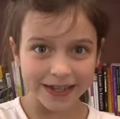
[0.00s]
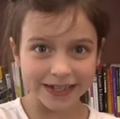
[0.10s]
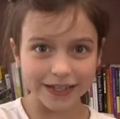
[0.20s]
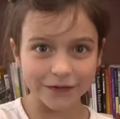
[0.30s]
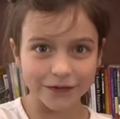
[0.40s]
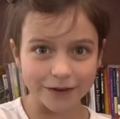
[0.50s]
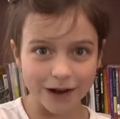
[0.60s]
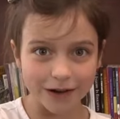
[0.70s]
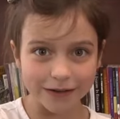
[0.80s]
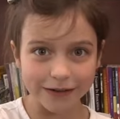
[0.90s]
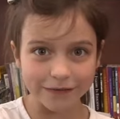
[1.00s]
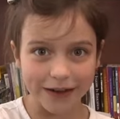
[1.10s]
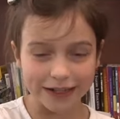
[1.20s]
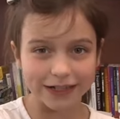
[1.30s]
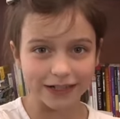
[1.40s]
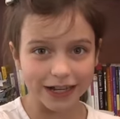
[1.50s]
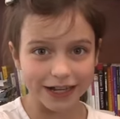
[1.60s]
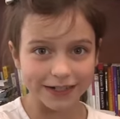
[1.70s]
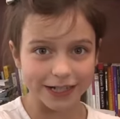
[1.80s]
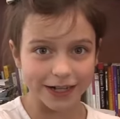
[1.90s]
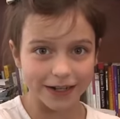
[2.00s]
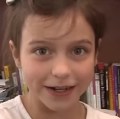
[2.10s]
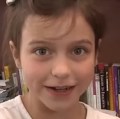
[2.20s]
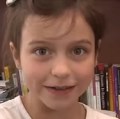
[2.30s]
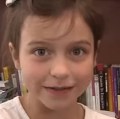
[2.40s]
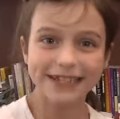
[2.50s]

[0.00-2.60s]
Is a Ferrari faster than a cheetah?